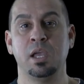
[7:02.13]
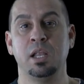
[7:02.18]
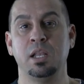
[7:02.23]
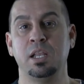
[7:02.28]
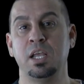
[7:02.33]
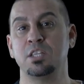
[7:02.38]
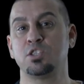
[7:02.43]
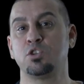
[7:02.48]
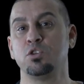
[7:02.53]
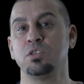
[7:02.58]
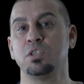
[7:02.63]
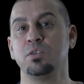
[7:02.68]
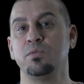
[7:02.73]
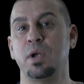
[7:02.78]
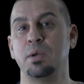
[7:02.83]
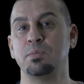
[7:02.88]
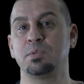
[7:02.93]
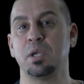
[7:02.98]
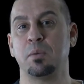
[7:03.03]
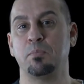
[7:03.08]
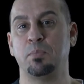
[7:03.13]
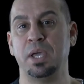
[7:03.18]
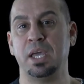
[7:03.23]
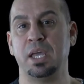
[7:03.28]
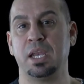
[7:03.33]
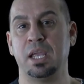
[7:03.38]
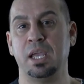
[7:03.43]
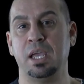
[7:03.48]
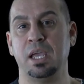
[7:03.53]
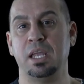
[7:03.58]
Let's use the verb
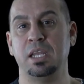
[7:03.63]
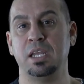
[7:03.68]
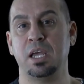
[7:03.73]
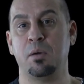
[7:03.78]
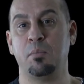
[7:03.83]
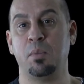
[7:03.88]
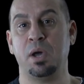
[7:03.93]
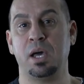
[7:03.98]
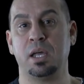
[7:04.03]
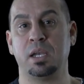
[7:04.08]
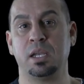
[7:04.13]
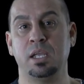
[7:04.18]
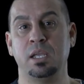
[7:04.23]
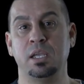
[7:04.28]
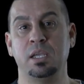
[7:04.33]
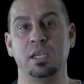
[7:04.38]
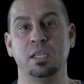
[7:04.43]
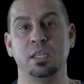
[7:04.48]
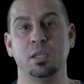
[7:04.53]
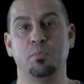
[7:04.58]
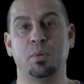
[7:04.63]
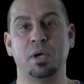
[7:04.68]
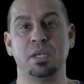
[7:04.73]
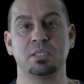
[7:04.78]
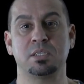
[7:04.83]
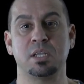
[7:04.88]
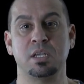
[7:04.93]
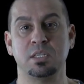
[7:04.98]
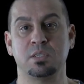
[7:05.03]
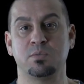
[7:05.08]
sapere and amare in the
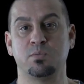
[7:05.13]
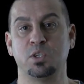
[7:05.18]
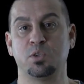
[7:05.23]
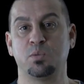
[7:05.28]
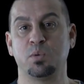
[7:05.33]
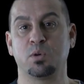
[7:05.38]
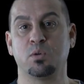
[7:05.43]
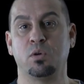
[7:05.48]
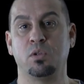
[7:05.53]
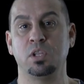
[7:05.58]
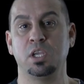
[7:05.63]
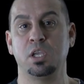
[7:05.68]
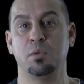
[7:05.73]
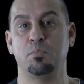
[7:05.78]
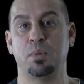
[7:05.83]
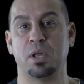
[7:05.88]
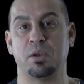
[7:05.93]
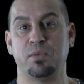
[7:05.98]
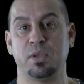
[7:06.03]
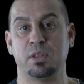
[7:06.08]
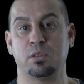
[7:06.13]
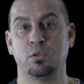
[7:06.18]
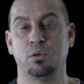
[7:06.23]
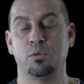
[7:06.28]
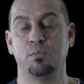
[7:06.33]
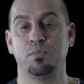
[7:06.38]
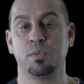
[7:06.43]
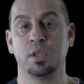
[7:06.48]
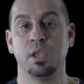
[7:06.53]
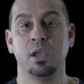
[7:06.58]
past tense, which we call
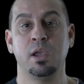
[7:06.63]
imperfetto.